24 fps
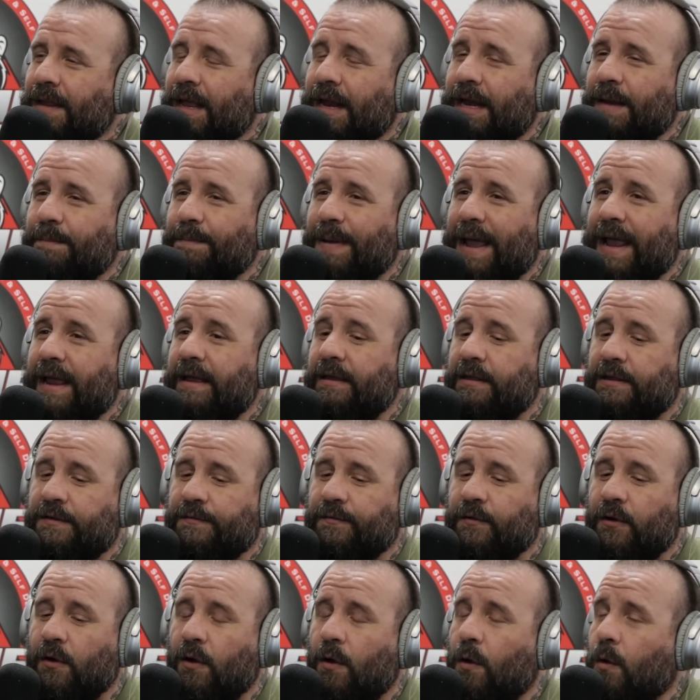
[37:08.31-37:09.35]
and he pays
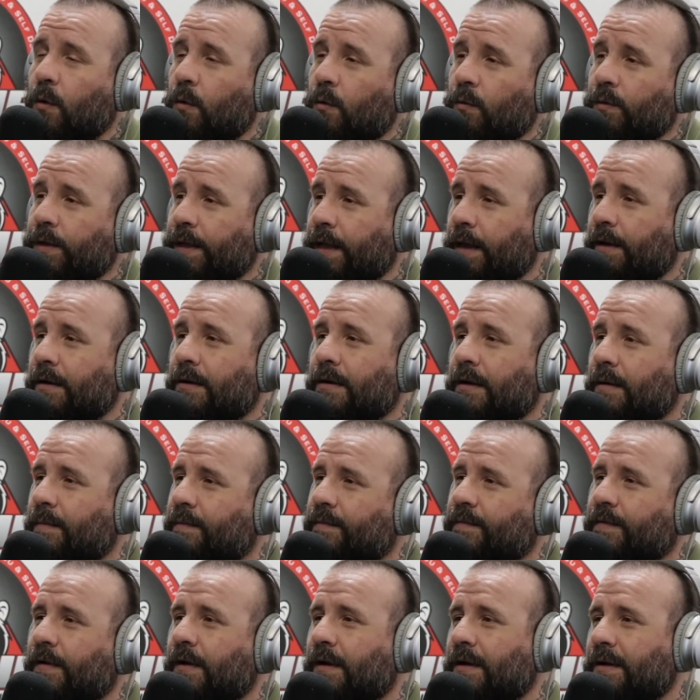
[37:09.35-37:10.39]
for a whole year up
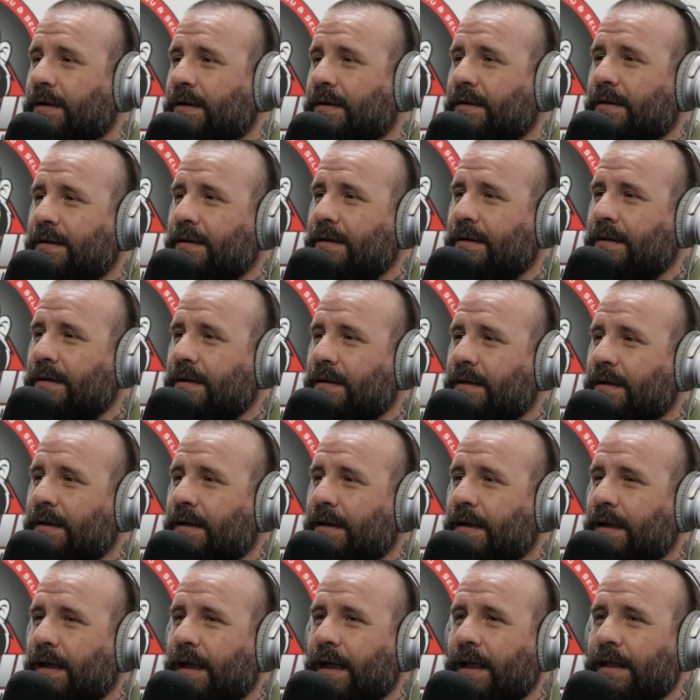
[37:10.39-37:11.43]
front,
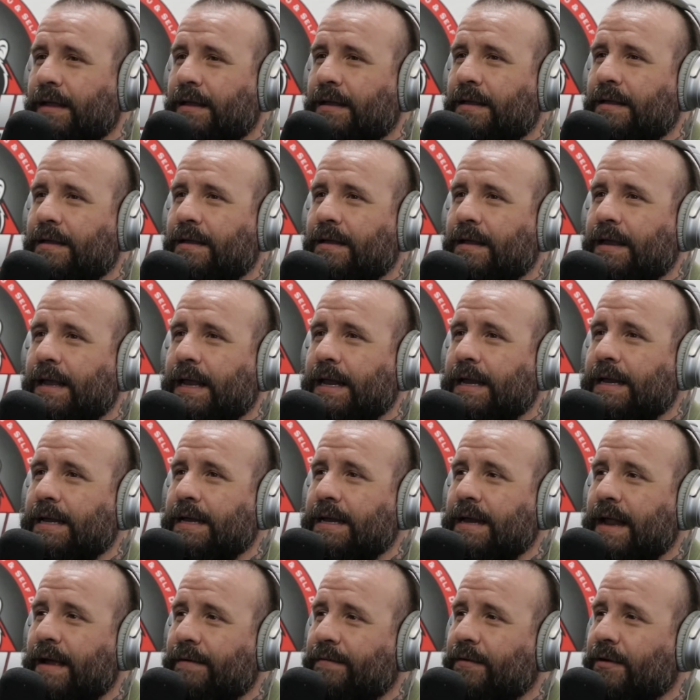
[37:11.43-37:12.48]
and he
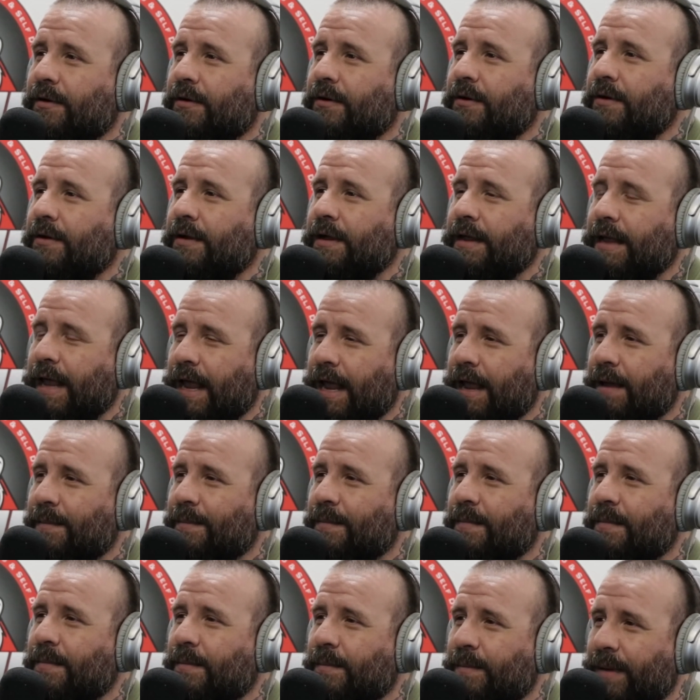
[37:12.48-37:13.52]
never
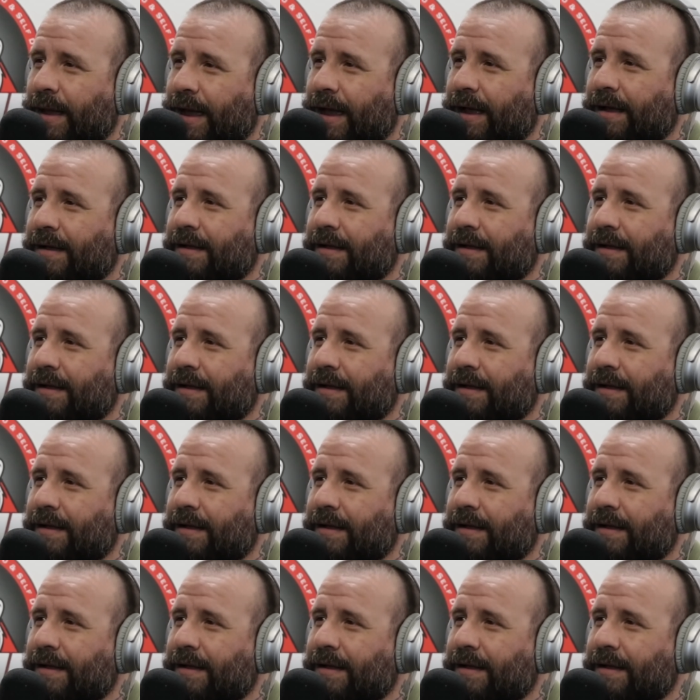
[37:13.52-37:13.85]
came back.